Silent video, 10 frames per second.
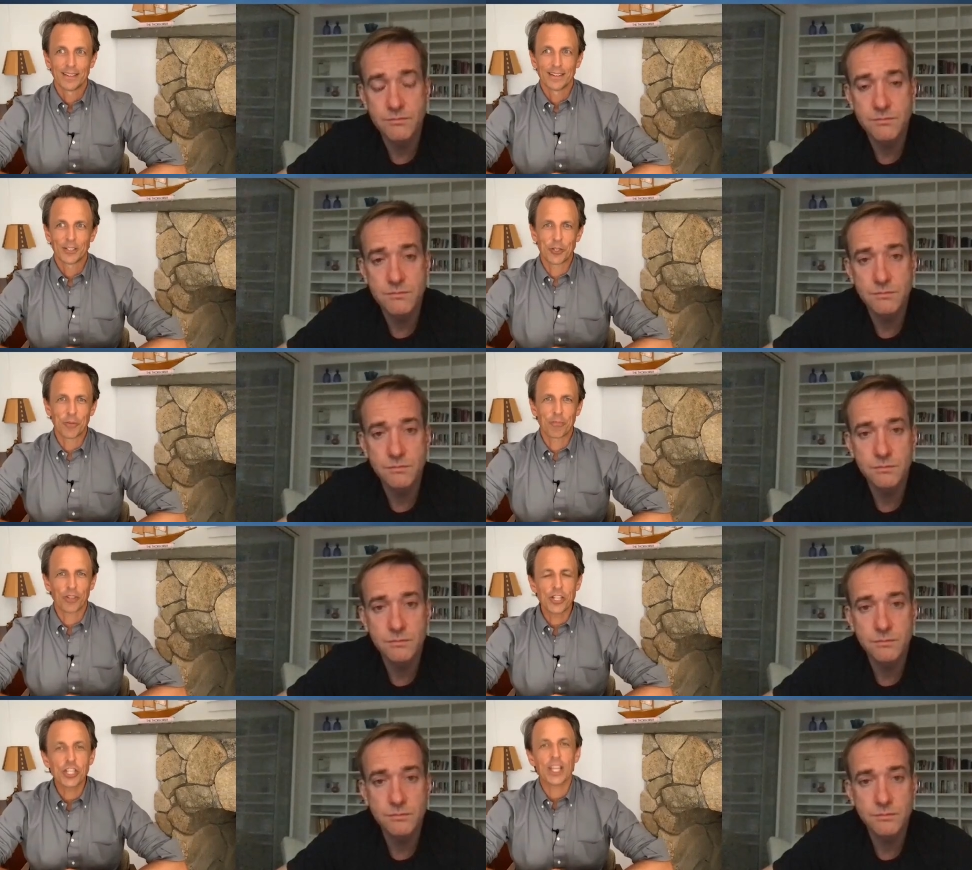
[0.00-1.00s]
Speaker 1: you
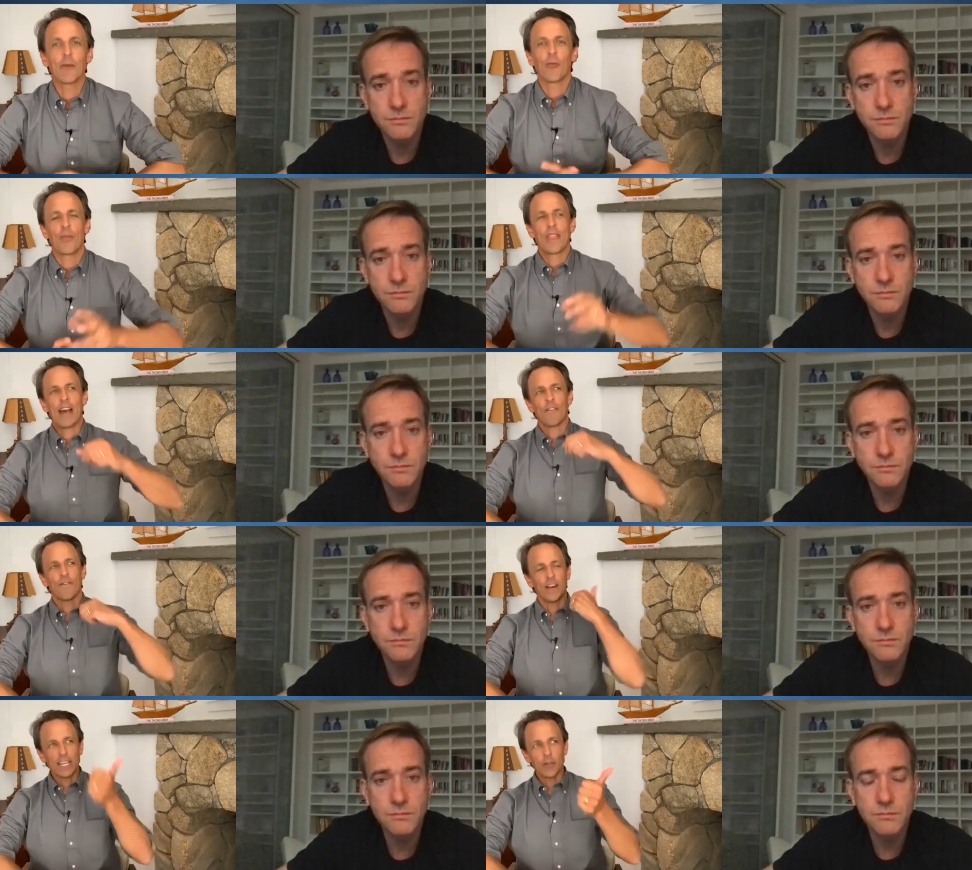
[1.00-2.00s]
appreciate how
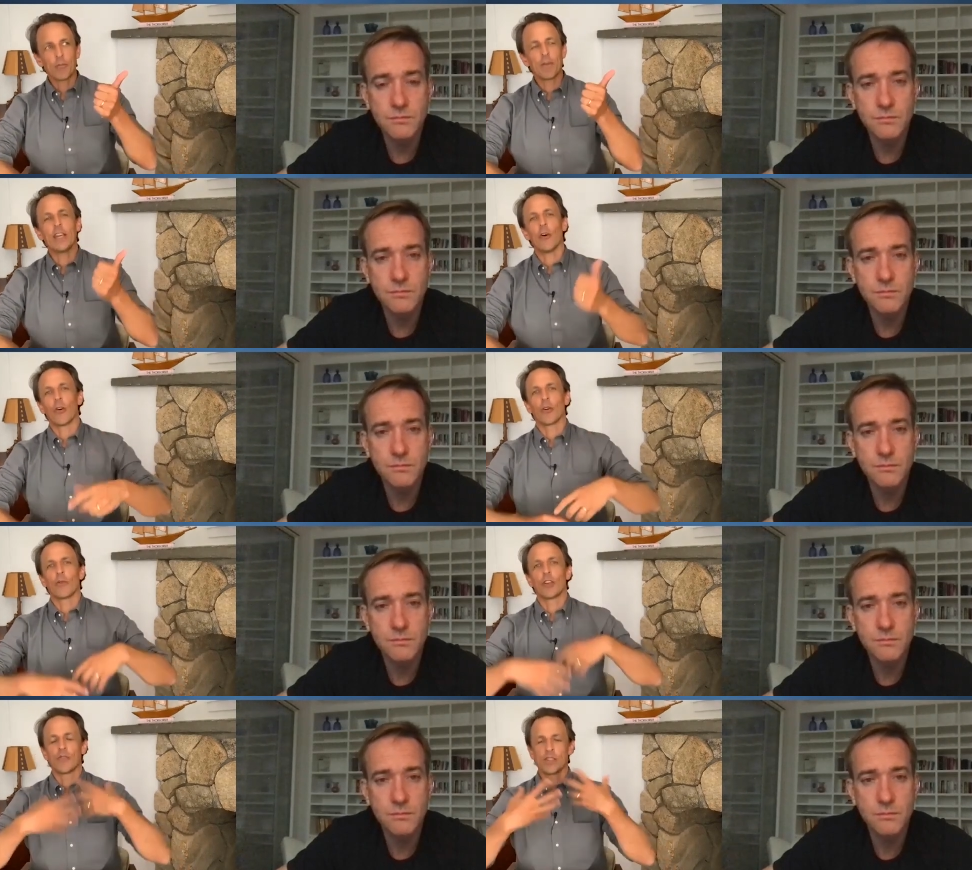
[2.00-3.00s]
funny it would be, or were
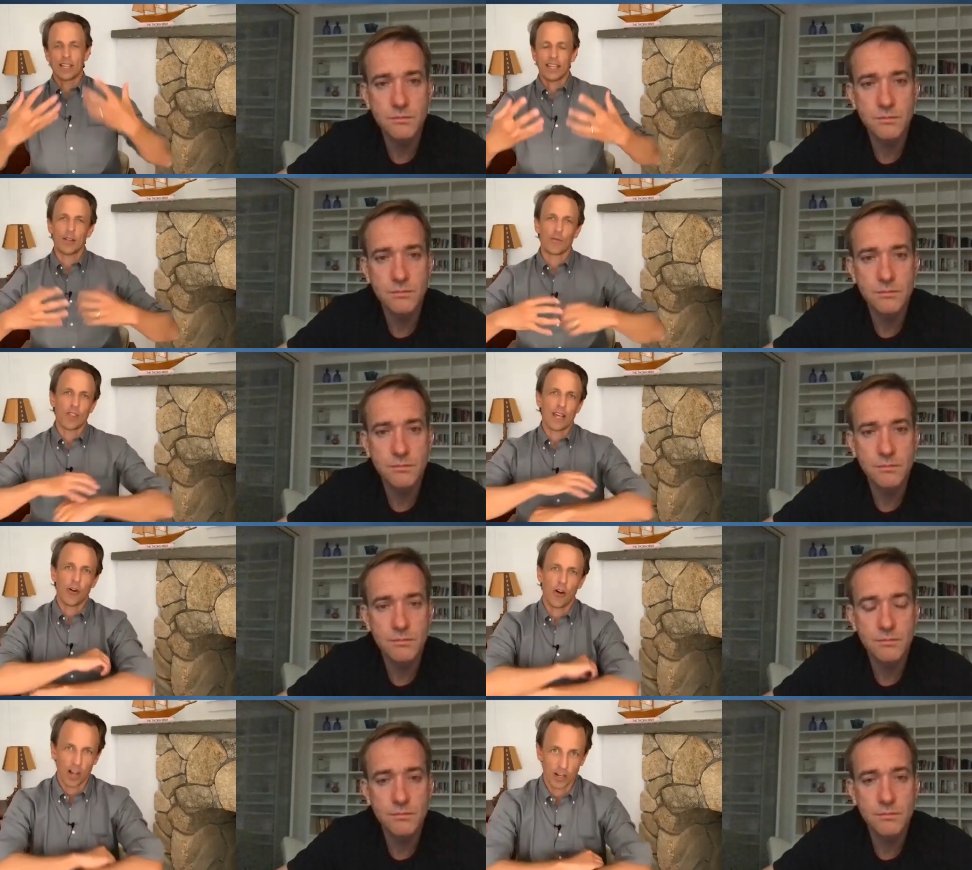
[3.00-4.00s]
you just taken with
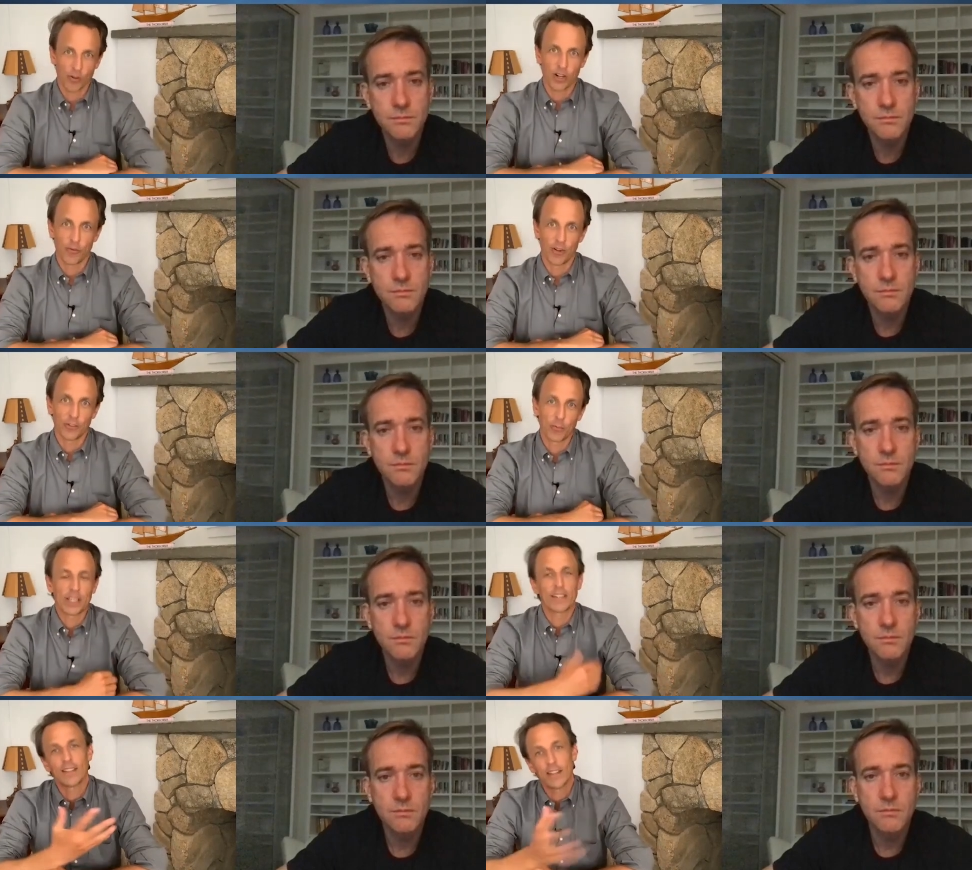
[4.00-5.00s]
how awkward it was?
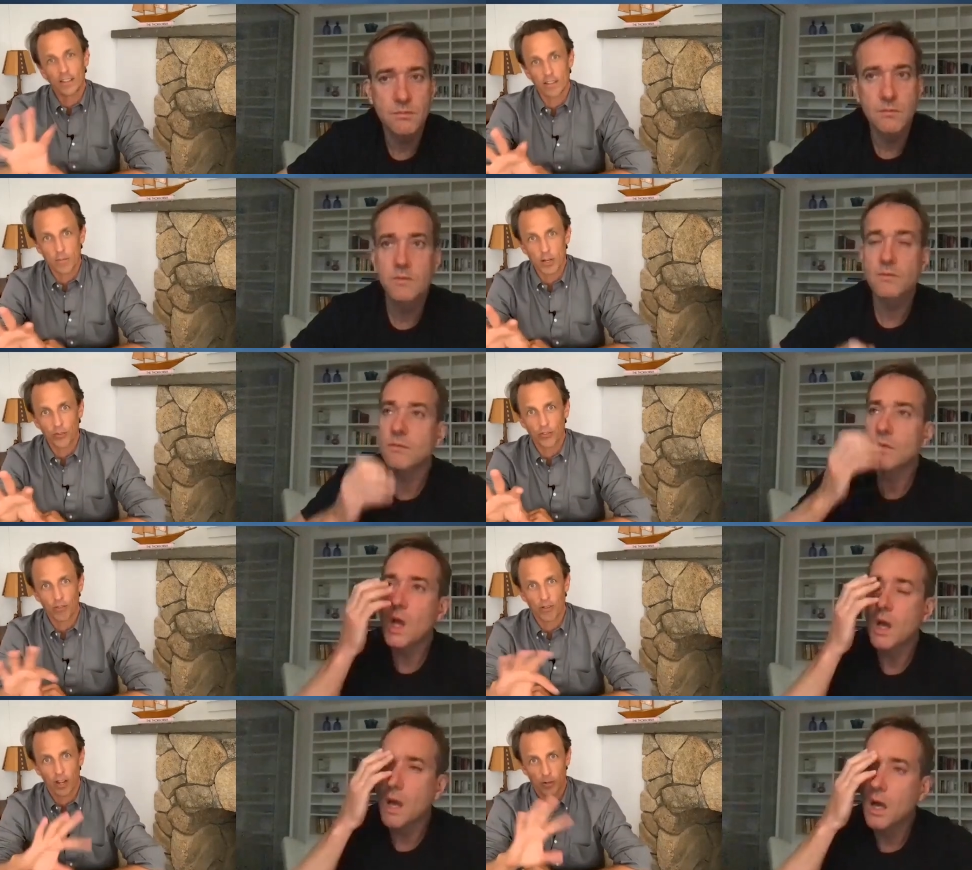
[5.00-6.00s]
Because it is the most
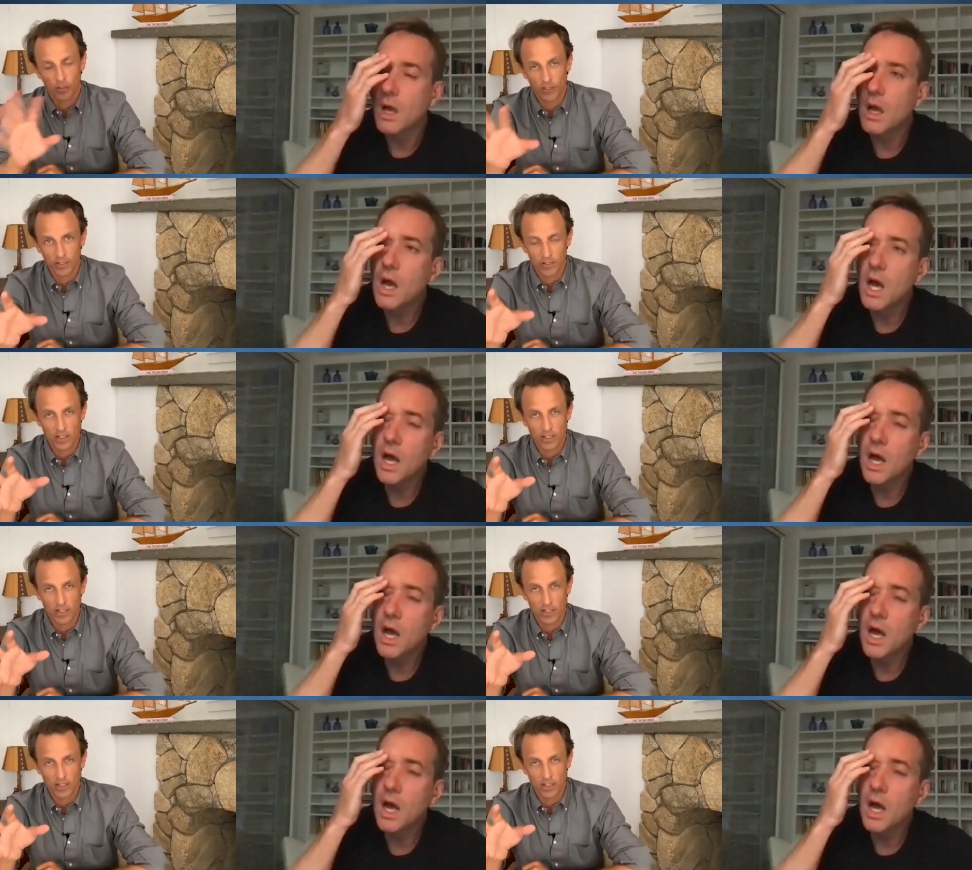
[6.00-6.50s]
awkward scenes on